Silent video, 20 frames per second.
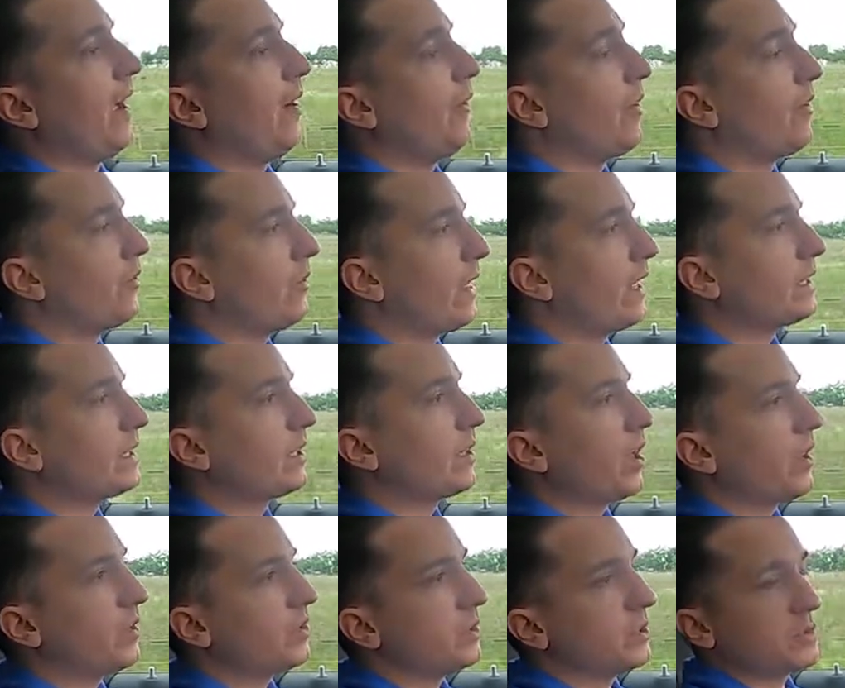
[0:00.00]
However, that
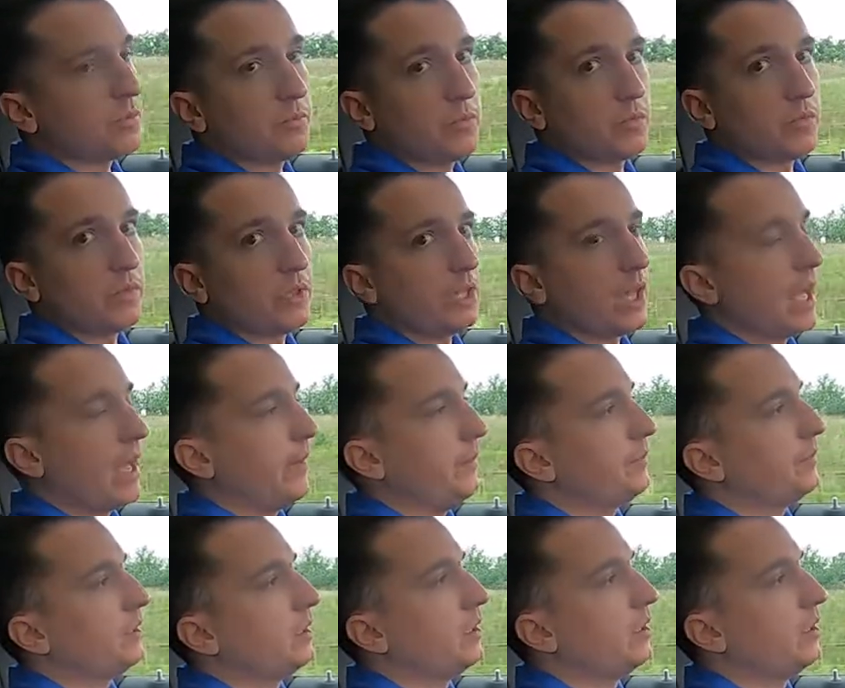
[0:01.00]
technology has improved a lot.